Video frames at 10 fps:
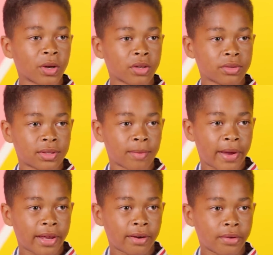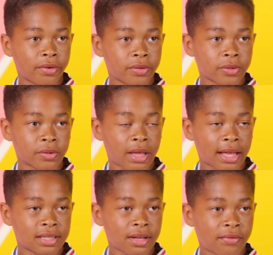burgers with tomatoes or
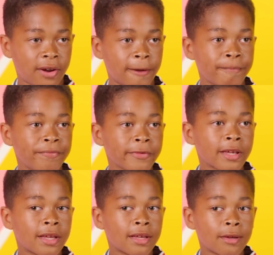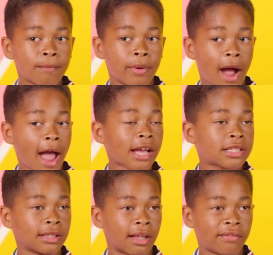that stuff on it, but I
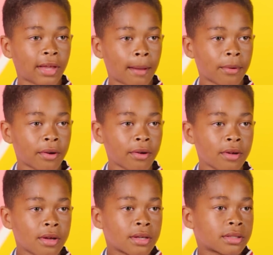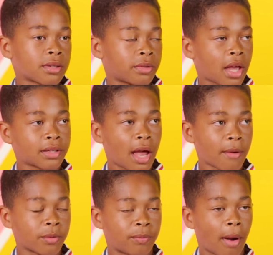actually love that burger, so that
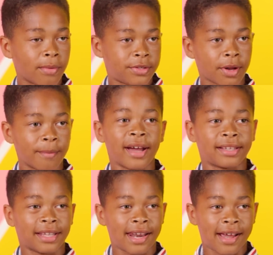I would probably start buying that